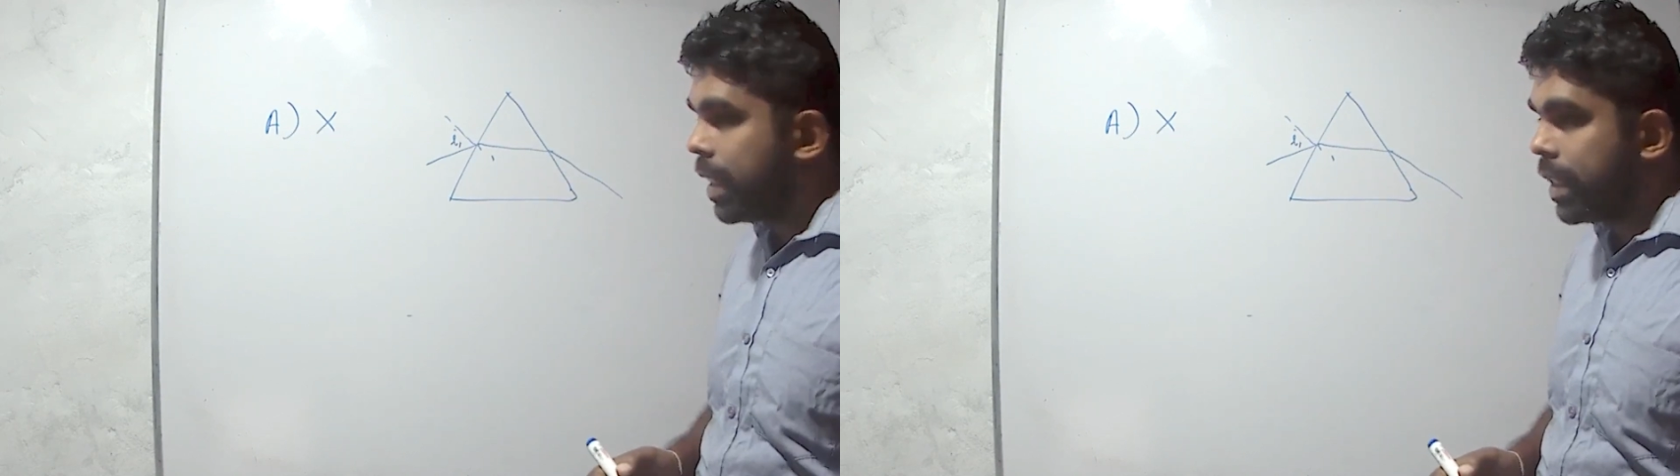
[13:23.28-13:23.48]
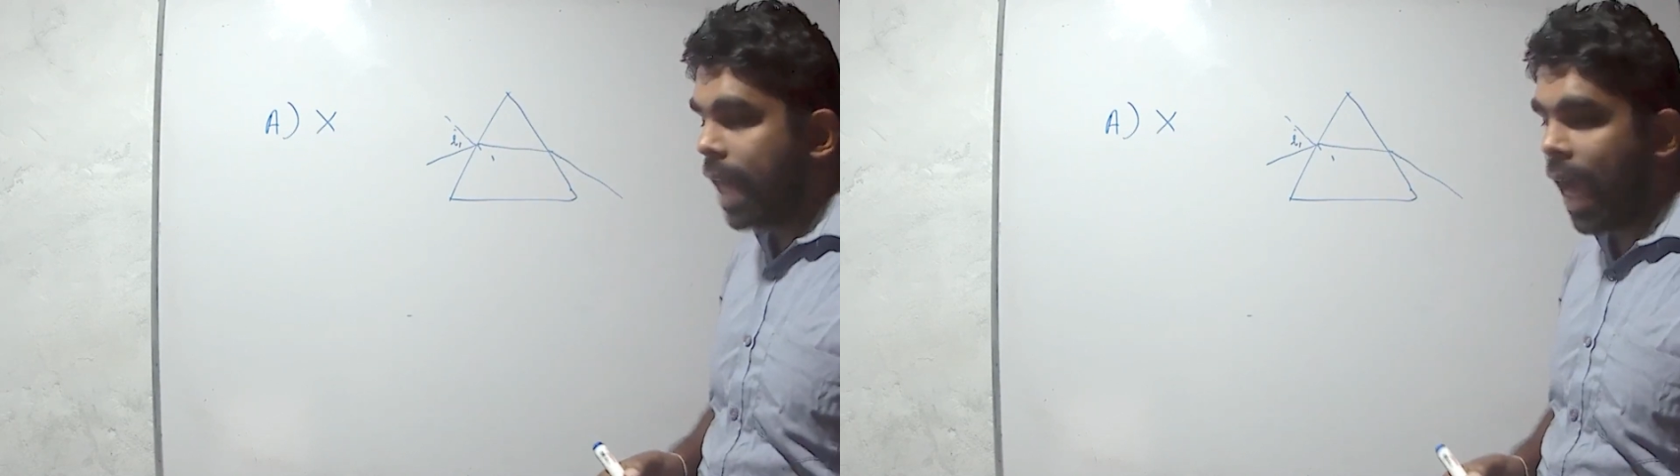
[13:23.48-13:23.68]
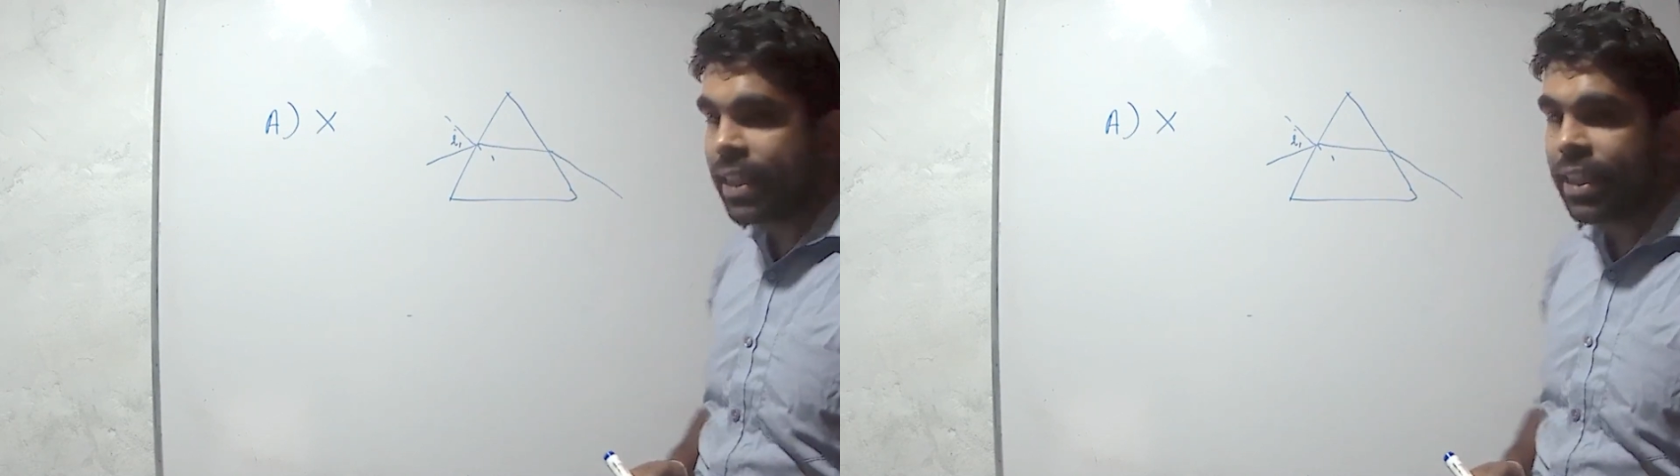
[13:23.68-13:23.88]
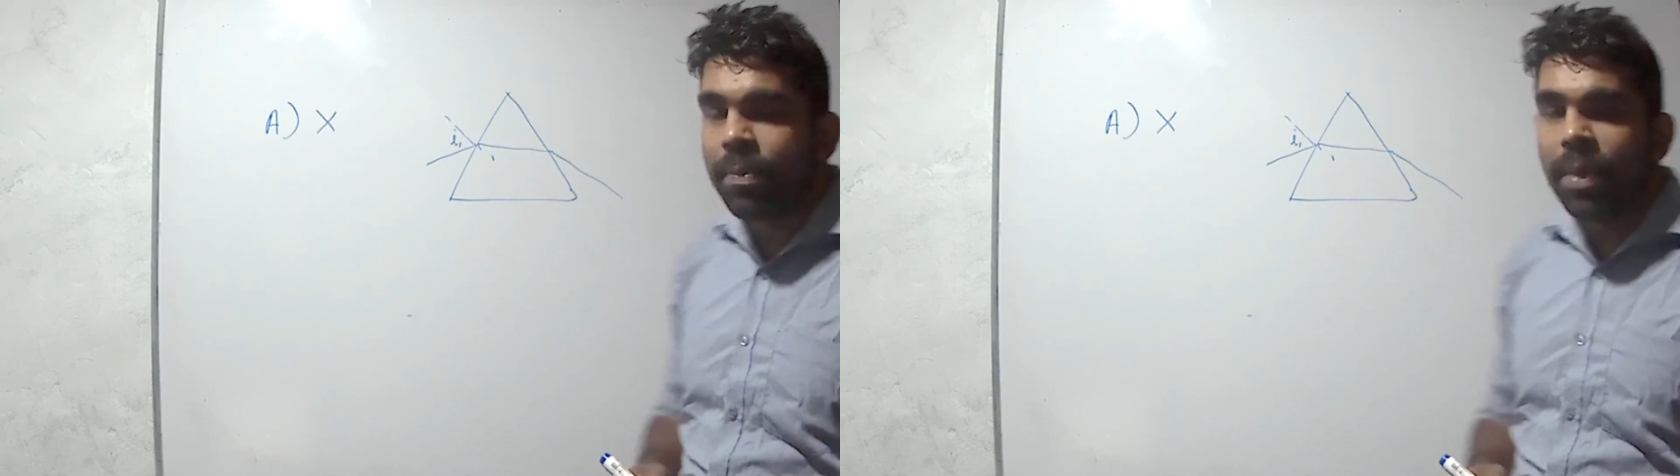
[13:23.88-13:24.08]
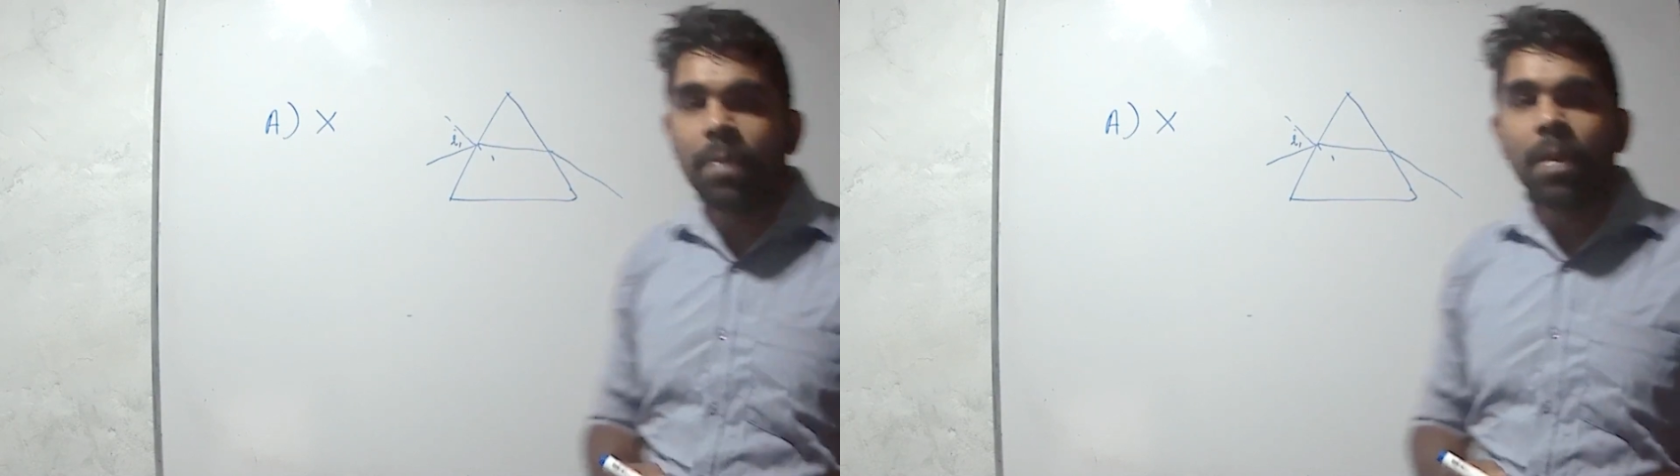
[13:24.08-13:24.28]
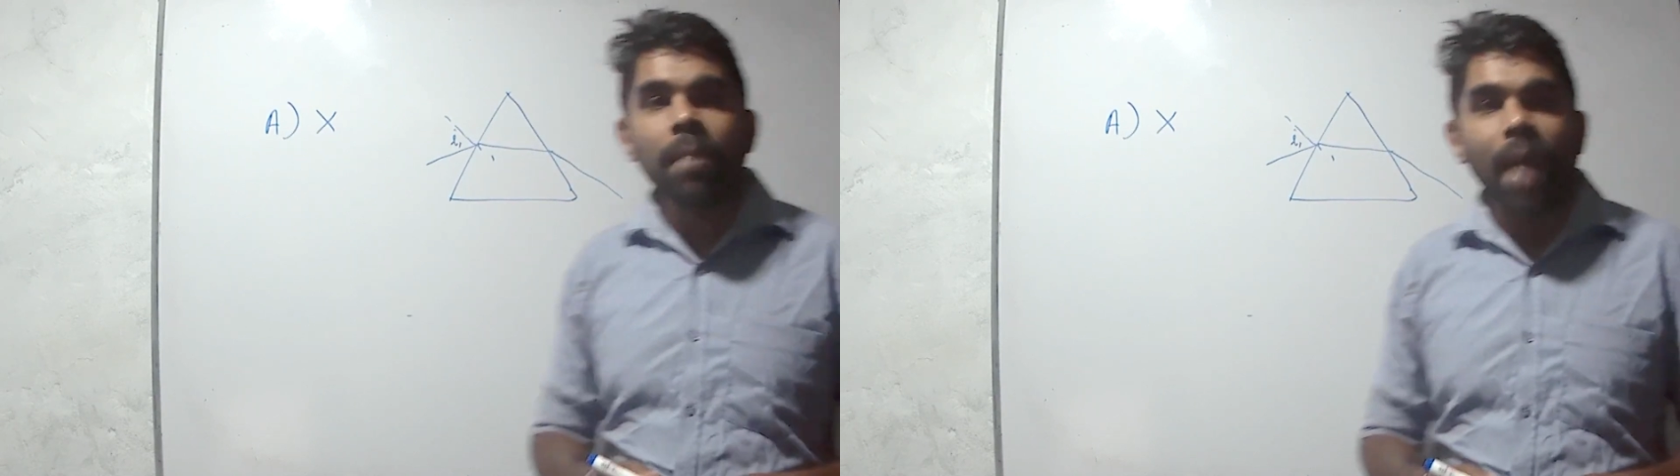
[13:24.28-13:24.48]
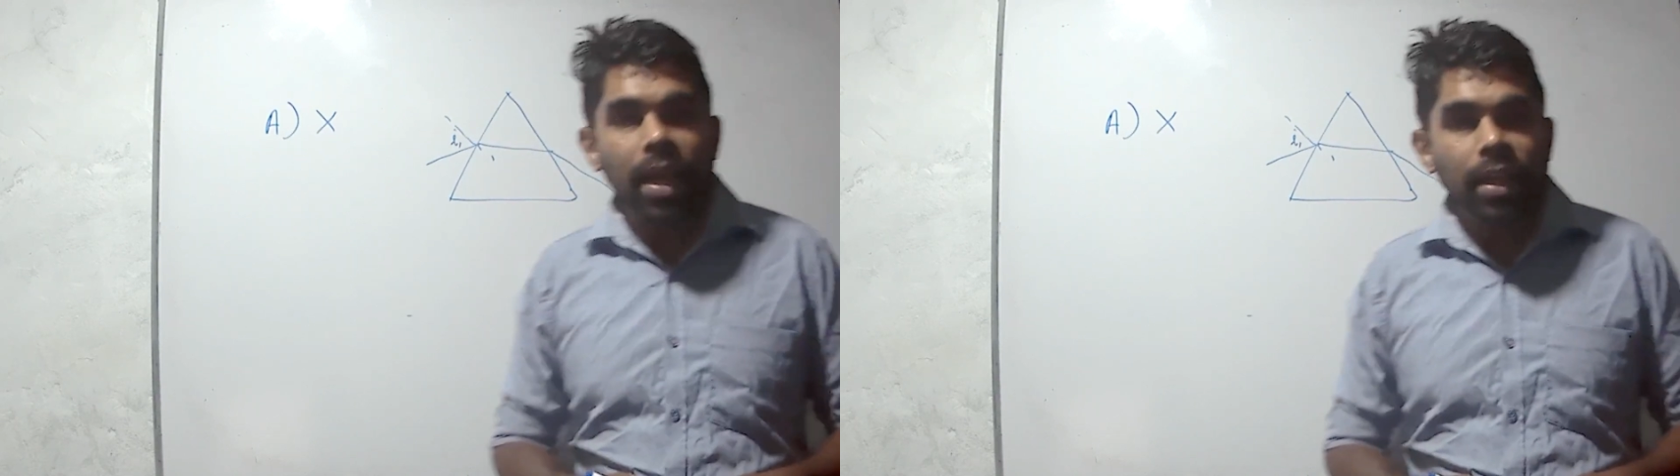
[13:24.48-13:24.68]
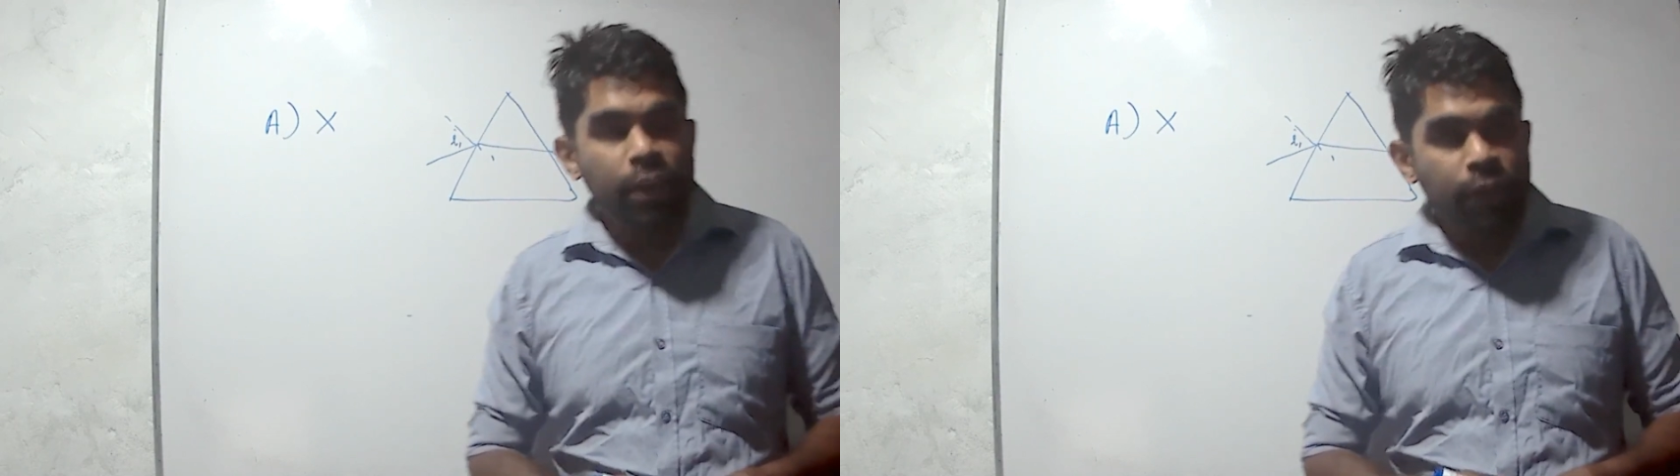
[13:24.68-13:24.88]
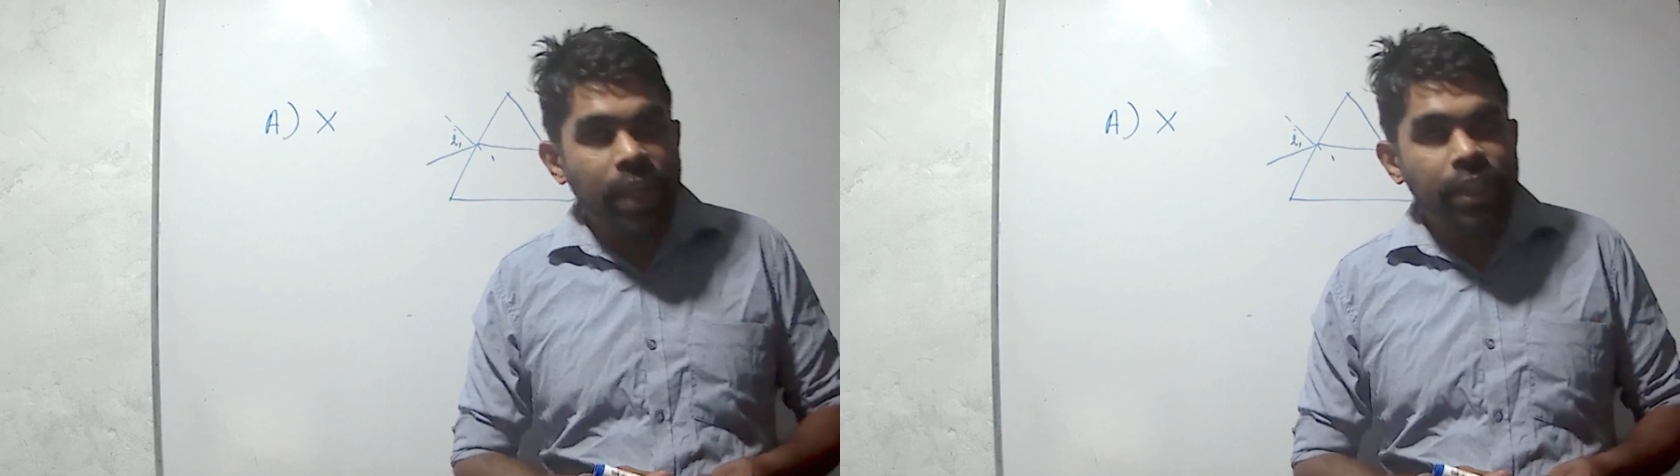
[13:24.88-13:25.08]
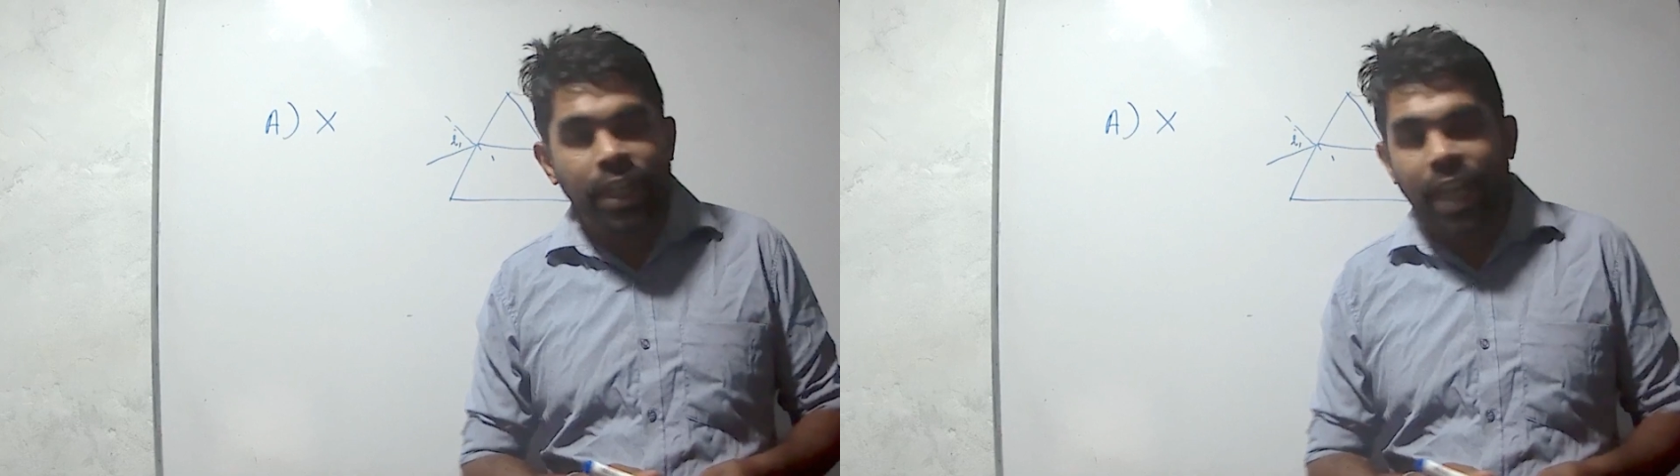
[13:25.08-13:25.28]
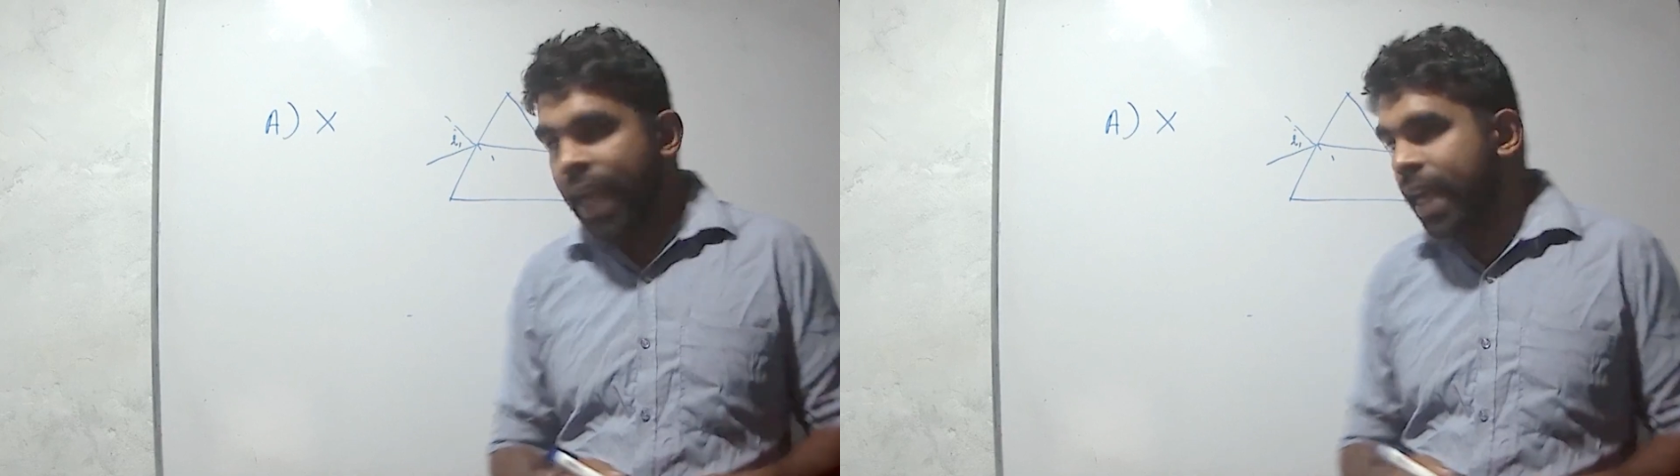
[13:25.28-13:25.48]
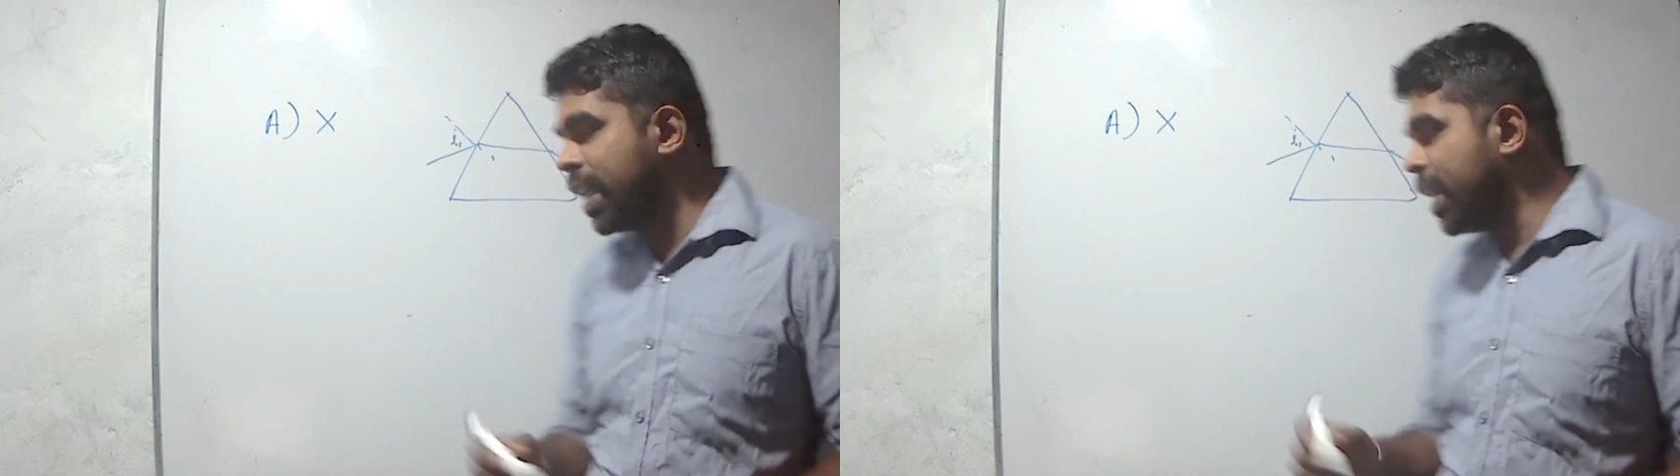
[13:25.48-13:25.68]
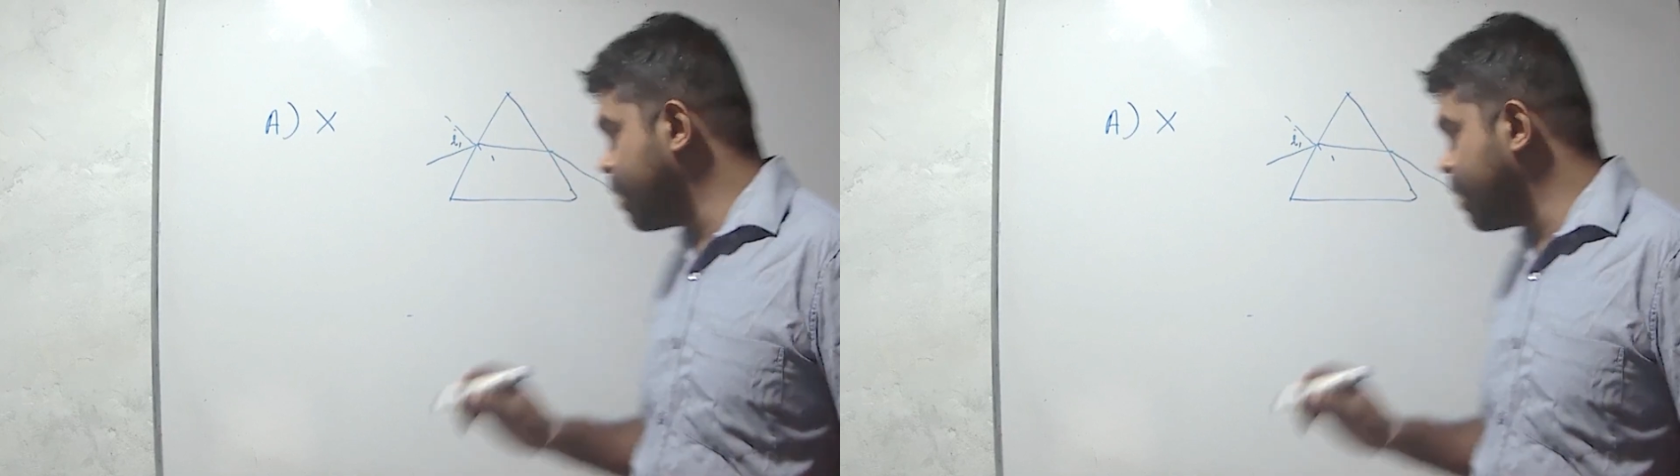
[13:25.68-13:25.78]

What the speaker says: there is a minimum deviation angle. It